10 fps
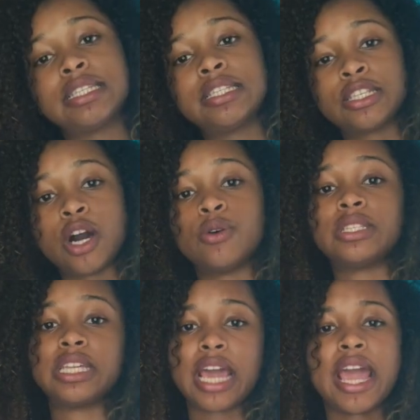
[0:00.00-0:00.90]
So
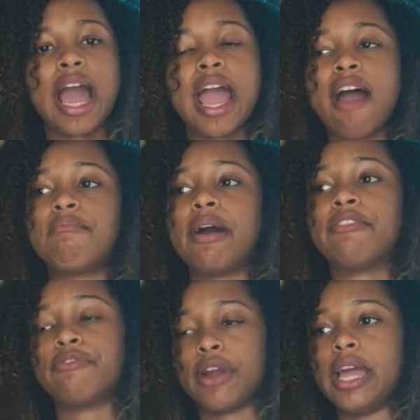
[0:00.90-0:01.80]
today I have my
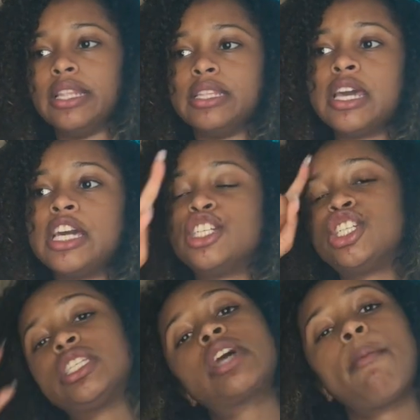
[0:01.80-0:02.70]
friend,
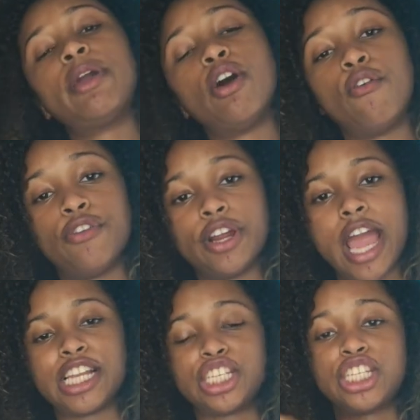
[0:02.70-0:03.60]
she's coming over
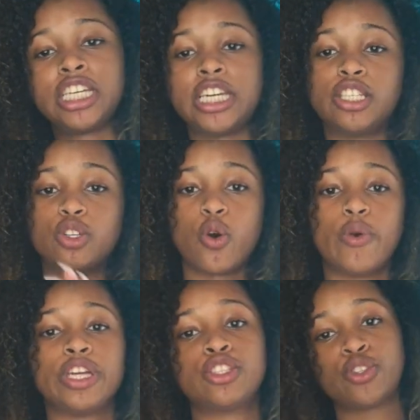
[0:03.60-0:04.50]
and she is
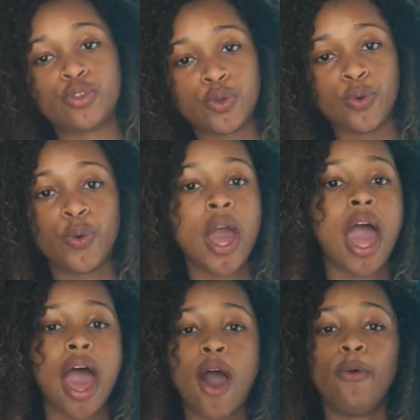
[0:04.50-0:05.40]
going to
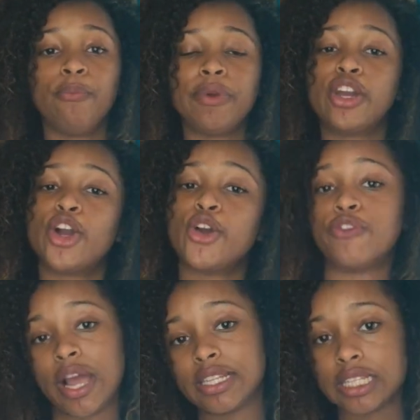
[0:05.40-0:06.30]
help me
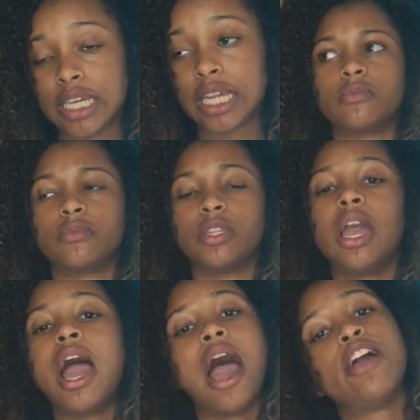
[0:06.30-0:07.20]
correct it.
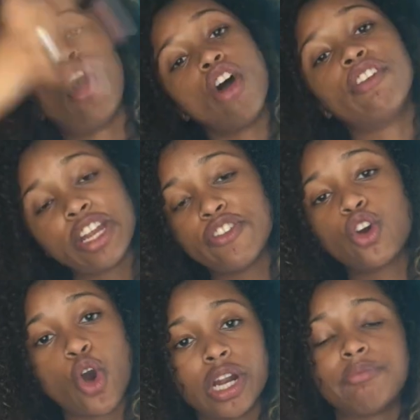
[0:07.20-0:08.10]
I already
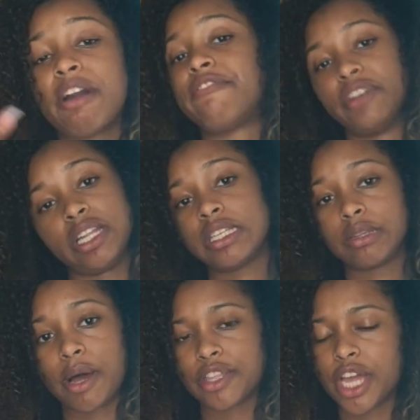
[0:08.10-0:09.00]
recorded my feelings
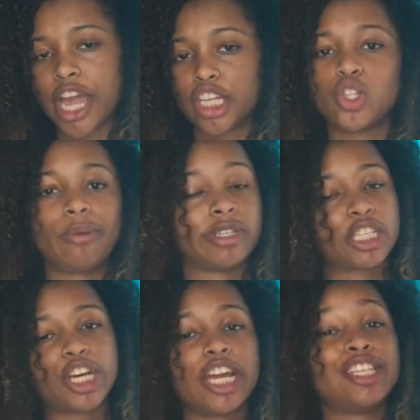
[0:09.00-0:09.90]
about the hair, so I'm
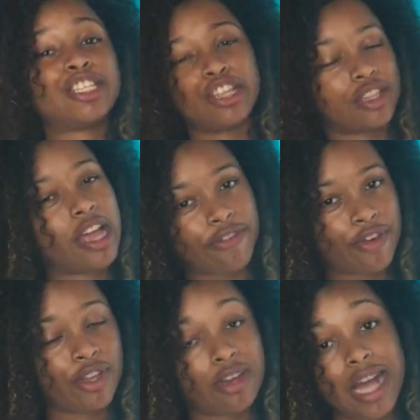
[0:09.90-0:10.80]
just gonna insert that
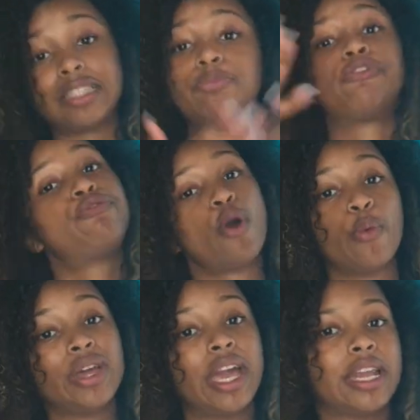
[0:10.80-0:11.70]
for you guys before
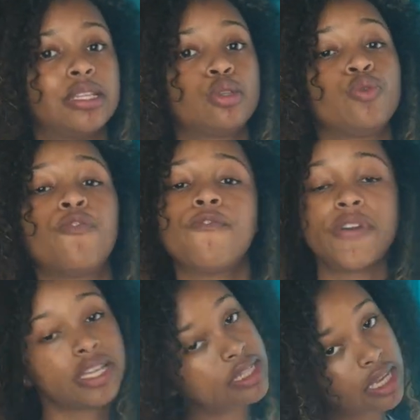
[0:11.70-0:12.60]
we get into
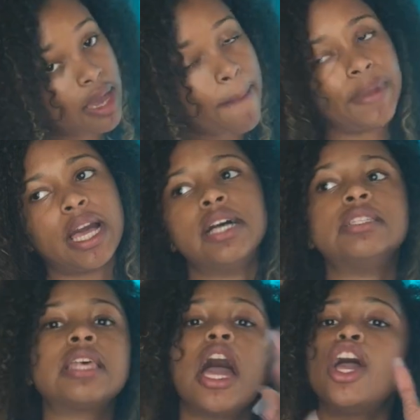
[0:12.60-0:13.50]
fixing it
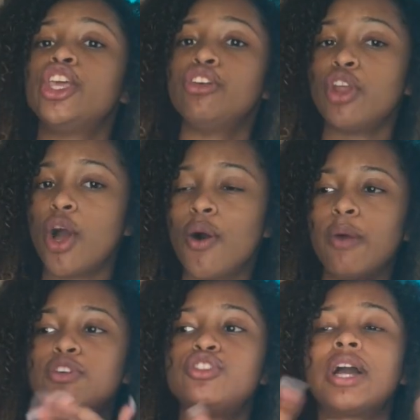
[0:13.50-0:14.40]
because, you know, I
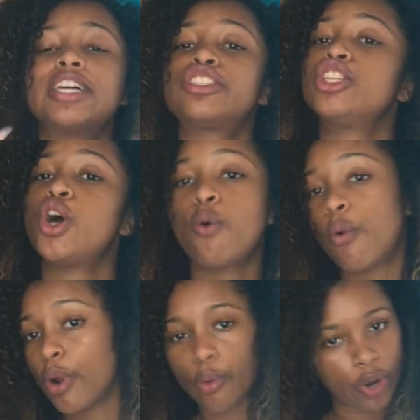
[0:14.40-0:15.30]
want you guys to know
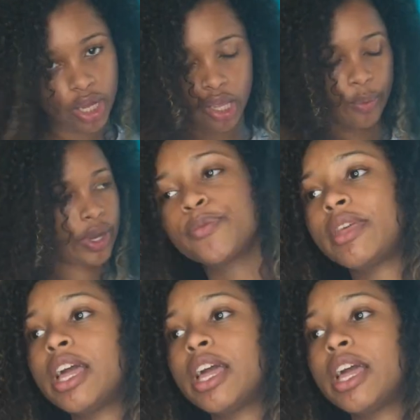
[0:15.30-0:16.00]
what we're working with.